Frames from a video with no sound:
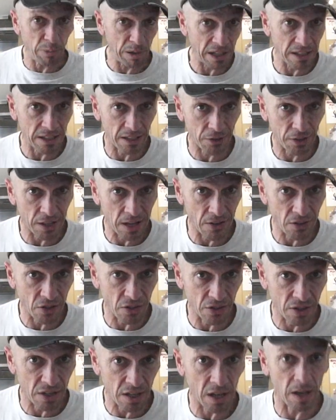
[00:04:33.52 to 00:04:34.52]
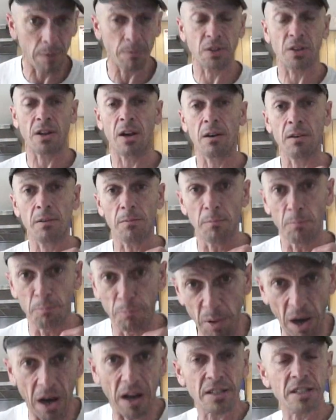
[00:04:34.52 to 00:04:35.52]
played it a thousand times,
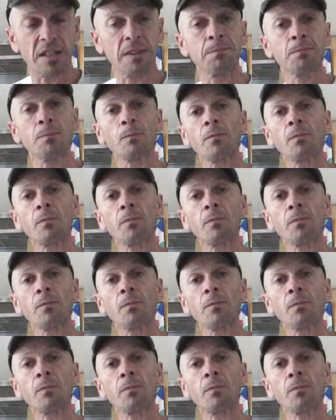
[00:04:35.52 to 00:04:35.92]
but